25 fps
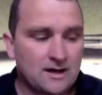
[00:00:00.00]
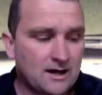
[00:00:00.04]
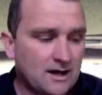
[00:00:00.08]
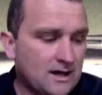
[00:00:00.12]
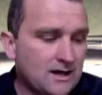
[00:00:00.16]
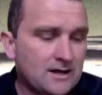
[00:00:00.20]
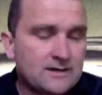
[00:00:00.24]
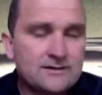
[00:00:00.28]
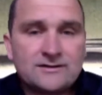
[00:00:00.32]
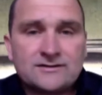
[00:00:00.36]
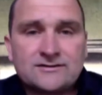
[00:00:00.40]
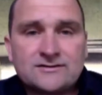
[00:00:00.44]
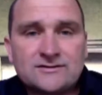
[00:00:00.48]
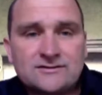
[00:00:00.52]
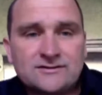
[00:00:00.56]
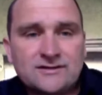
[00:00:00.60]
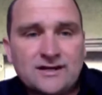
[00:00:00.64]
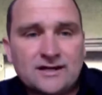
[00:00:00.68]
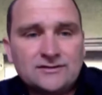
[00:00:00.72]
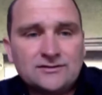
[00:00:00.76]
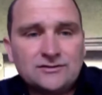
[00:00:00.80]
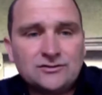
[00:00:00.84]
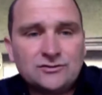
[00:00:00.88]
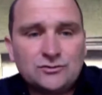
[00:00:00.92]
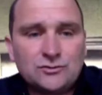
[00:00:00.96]
Hi, this is
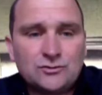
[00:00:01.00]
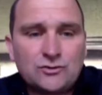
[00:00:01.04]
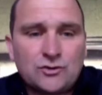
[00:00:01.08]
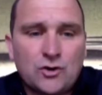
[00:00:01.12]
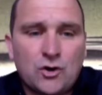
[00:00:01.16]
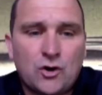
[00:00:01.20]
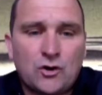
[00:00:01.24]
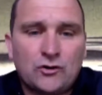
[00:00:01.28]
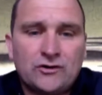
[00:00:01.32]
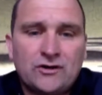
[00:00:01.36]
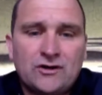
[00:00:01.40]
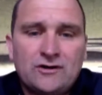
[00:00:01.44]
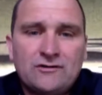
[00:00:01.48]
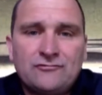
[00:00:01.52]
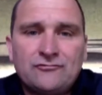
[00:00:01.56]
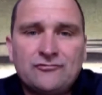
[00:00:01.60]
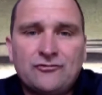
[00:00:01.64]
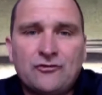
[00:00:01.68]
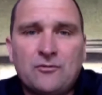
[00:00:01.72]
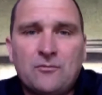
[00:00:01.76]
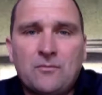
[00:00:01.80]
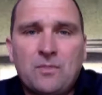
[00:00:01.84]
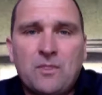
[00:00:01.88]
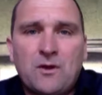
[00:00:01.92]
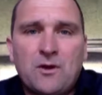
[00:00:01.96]
Daniel O'Connor
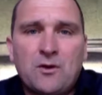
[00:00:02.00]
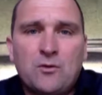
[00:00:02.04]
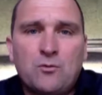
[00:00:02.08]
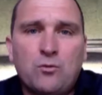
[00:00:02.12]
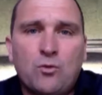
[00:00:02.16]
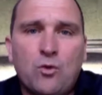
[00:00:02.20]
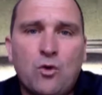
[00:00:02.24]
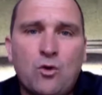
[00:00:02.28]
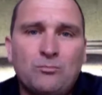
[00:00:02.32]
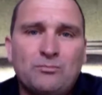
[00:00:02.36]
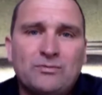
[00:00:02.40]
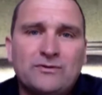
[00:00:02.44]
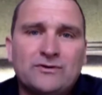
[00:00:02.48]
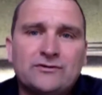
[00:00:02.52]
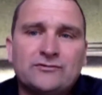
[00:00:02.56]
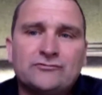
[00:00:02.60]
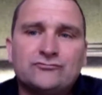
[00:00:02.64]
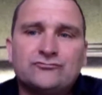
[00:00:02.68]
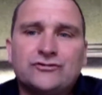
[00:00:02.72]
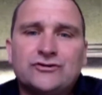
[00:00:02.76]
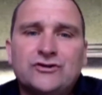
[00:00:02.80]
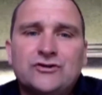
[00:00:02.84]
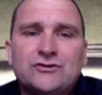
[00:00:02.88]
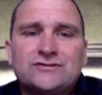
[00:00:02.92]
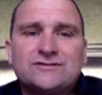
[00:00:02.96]
from the Warpit
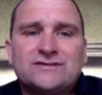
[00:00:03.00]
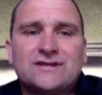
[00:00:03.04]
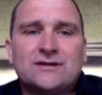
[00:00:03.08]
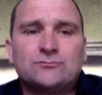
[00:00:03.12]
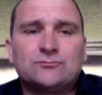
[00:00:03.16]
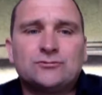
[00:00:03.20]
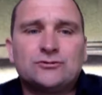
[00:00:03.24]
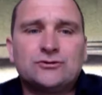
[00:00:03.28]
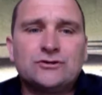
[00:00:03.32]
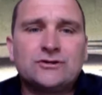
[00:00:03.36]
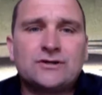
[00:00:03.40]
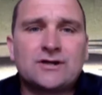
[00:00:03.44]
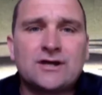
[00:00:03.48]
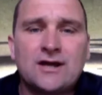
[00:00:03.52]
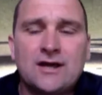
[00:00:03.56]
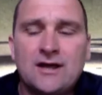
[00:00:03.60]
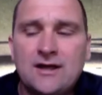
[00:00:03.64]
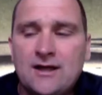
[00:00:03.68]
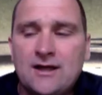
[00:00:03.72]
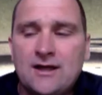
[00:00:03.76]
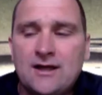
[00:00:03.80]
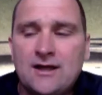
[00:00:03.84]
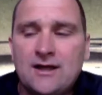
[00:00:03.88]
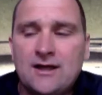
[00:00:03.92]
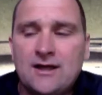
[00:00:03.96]
Reuse Network.
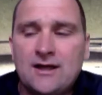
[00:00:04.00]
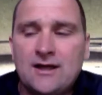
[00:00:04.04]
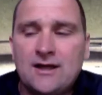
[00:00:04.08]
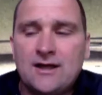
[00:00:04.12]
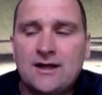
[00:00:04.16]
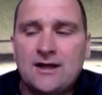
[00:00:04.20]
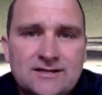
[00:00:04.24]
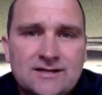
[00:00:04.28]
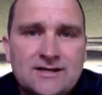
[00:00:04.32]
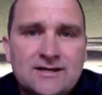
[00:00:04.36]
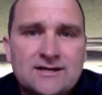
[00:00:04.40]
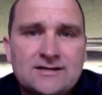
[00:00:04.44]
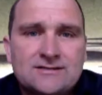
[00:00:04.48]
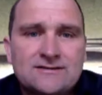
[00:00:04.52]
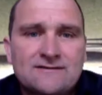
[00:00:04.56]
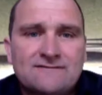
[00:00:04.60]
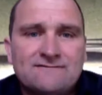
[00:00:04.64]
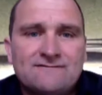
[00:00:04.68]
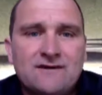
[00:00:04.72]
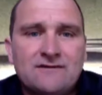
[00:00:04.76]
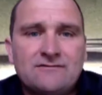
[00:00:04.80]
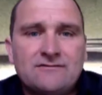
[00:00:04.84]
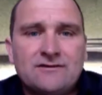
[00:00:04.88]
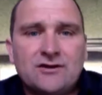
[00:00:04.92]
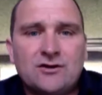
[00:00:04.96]
This is a
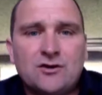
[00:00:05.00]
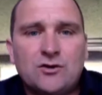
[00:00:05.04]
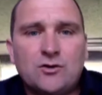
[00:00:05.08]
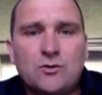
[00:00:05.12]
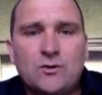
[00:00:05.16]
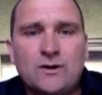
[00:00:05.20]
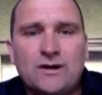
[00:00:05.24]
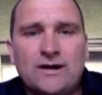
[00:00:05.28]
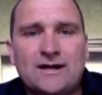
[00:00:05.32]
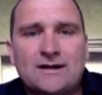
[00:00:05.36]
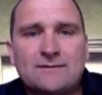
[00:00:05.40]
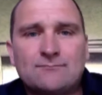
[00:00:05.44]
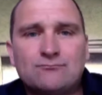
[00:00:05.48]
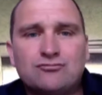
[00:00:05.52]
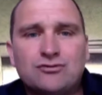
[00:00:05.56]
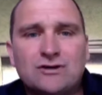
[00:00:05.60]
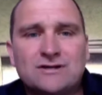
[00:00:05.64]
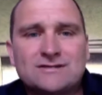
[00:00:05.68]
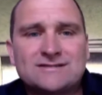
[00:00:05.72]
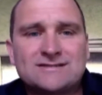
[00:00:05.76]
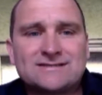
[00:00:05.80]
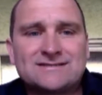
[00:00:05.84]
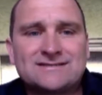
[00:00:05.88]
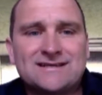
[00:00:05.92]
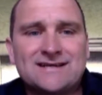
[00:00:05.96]
very quick
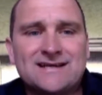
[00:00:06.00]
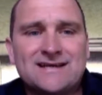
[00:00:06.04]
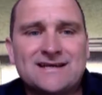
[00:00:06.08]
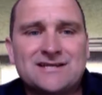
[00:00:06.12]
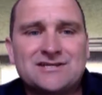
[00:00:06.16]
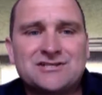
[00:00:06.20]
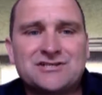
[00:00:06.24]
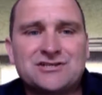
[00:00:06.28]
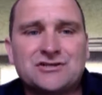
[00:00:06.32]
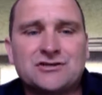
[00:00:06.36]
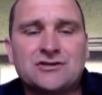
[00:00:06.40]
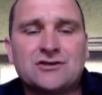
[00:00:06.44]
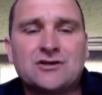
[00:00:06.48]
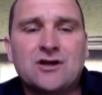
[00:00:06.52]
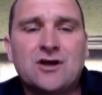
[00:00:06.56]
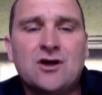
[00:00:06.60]
presentation